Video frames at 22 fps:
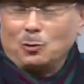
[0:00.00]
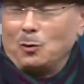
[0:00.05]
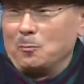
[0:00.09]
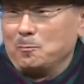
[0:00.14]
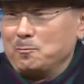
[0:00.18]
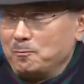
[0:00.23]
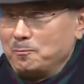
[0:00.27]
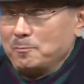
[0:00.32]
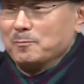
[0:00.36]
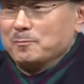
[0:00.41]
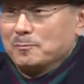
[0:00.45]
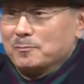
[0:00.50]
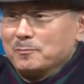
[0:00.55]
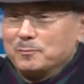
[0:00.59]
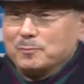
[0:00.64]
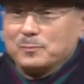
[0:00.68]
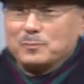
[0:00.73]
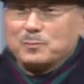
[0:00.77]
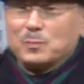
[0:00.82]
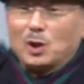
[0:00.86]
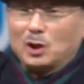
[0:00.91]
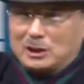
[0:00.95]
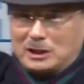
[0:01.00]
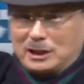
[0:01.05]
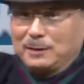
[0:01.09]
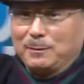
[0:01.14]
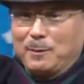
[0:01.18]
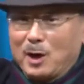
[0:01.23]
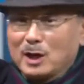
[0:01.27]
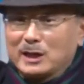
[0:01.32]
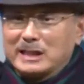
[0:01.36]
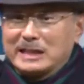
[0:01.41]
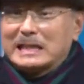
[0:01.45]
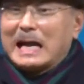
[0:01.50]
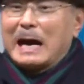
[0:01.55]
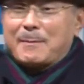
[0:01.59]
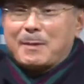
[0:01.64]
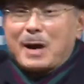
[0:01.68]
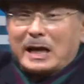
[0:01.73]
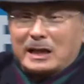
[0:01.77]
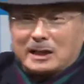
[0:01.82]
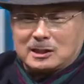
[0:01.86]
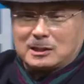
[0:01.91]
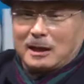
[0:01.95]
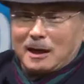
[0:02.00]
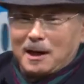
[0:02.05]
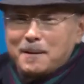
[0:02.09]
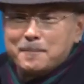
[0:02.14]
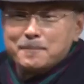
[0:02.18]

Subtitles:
after the 100 mistakes.